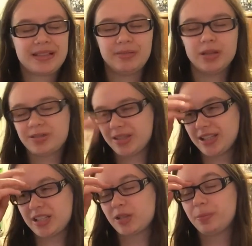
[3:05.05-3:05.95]
What's with
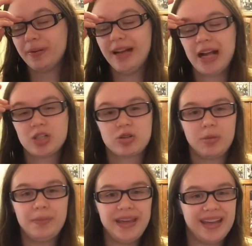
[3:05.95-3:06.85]
the
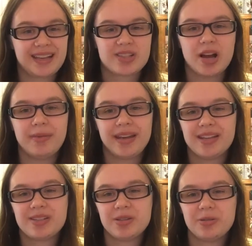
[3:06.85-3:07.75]
supernatural beings coming
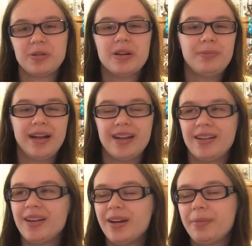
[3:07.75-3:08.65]
into
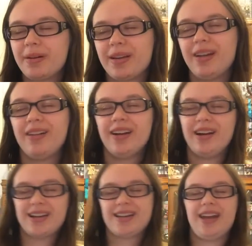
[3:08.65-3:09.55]
my book, you know,
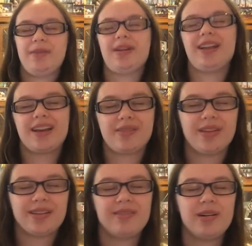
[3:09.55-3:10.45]
Hero Academia? Like, I'm
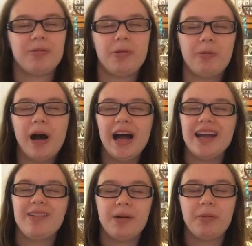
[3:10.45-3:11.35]
like,
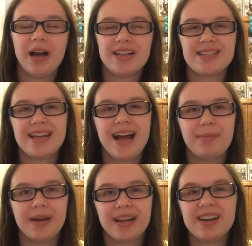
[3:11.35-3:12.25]
why? Why is that
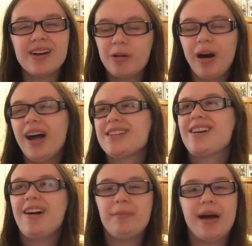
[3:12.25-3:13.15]
happening? Why is
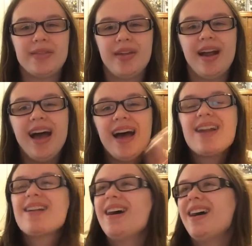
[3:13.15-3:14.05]
All Might there?
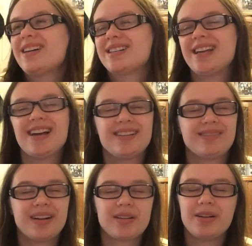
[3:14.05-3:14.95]
I don't know! It's like,
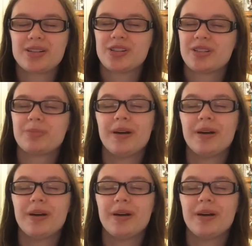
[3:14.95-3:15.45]
oh, weird questions.